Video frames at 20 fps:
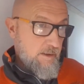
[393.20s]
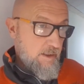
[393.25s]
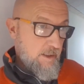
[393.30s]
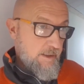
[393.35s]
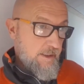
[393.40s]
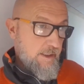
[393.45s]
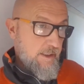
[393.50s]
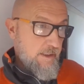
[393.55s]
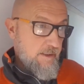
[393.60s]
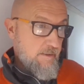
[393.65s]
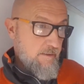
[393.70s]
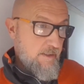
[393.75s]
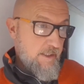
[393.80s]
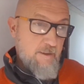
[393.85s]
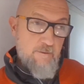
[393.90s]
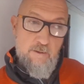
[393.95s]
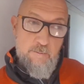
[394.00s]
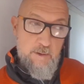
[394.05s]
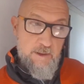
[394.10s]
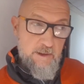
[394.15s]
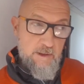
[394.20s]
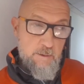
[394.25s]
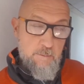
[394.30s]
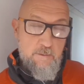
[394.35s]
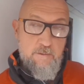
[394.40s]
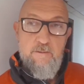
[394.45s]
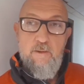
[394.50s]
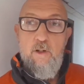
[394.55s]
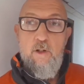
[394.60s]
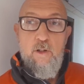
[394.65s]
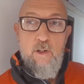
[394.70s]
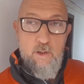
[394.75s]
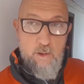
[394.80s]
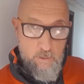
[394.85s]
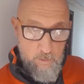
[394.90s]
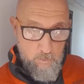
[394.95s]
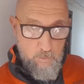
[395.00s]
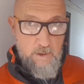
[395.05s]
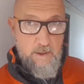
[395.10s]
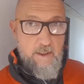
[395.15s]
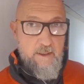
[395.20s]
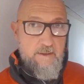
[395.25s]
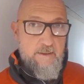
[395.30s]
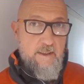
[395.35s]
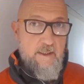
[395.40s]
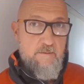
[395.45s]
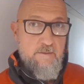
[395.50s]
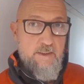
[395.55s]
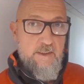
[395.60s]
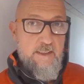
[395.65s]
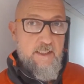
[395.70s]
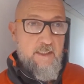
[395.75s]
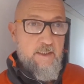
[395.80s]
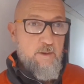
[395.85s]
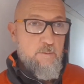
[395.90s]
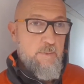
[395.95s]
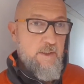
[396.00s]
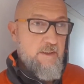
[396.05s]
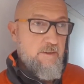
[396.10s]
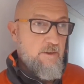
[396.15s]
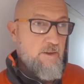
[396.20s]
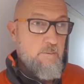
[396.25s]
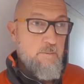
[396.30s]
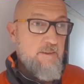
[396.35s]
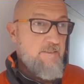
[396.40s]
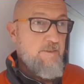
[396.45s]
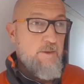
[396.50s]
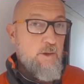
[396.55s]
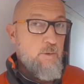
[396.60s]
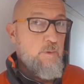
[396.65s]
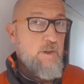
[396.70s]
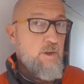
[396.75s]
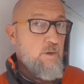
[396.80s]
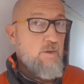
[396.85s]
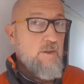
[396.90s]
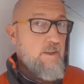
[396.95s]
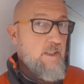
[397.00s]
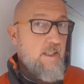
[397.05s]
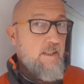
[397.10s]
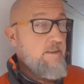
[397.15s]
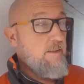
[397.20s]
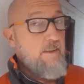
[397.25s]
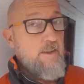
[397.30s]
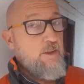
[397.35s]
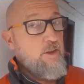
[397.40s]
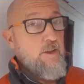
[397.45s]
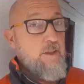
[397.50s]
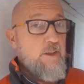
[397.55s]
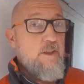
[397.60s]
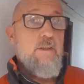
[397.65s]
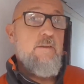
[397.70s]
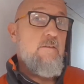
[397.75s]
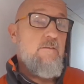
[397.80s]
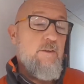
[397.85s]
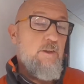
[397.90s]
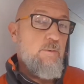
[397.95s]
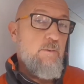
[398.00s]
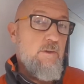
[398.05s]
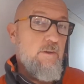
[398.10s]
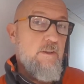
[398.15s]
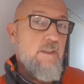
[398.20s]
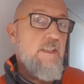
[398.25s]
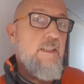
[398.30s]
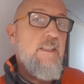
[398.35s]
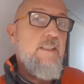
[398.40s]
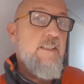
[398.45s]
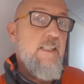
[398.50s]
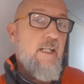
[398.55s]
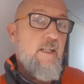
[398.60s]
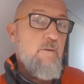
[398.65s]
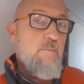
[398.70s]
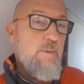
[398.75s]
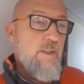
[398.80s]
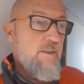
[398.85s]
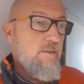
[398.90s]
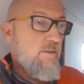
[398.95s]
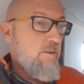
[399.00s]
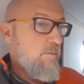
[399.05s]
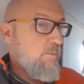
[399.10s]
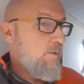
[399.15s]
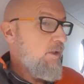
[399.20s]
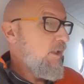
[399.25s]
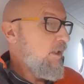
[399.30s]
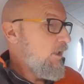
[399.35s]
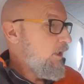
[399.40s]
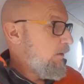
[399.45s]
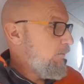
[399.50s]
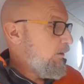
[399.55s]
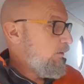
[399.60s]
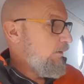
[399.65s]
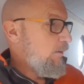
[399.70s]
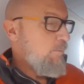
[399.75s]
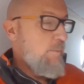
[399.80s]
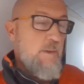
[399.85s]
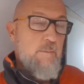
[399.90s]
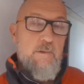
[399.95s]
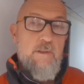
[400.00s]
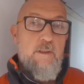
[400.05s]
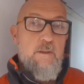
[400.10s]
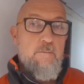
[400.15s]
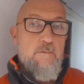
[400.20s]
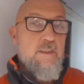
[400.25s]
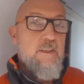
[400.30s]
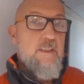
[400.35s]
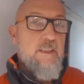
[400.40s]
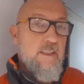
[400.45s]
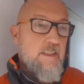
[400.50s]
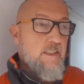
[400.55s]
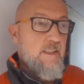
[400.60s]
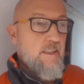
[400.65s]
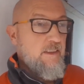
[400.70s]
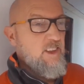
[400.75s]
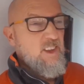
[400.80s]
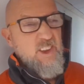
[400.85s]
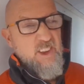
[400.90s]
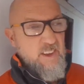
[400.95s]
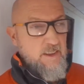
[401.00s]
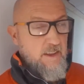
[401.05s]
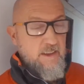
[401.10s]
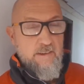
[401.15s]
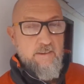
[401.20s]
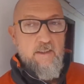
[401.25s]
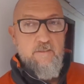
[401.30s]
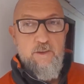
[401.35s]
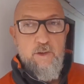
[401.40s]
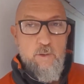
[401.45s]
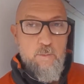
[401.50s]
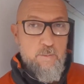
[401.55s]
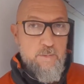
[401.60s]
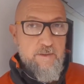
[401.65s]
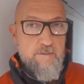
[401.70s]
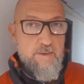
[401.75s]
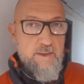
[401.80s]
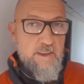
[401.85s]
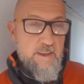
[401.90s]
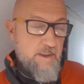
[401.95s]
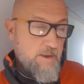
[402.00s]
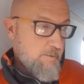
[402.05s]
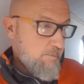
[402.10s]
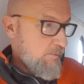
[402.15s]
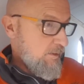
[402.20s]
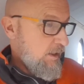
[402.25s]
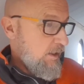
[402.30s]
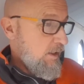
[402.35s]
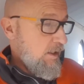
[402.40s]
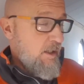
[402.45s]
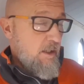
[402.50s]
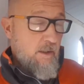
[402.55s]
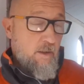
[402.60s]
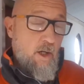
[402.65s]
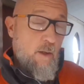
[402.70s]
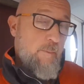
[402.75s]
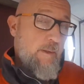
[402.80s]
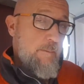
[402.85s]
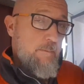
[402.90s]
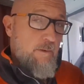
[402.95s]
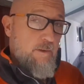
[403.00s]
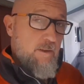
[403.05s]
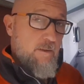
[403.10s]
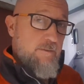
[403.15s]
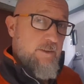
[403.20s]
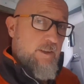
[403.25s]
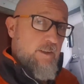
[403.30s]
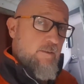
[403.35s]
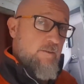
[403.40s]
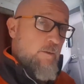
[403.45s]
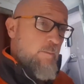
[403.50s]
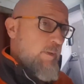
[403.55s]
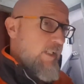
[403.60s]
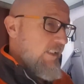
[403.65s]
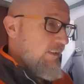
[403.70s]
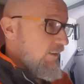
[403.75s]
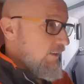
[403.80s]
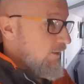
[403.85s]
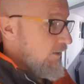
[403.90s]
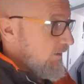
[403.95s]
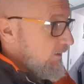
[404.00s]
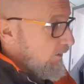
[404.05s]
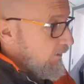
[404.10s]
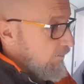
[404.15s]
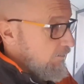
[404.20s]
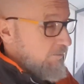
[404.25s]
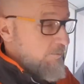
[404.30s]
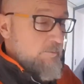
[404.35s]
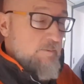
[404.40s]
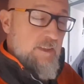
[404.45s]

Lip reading: Again, I think we mentioned it before, we like to have a second bedroom, even though there's only two of us, we don't need a second bedroom. But when people come to stay, it's just nice to have your own privacy. A lot of people go for sofa beds and stuff.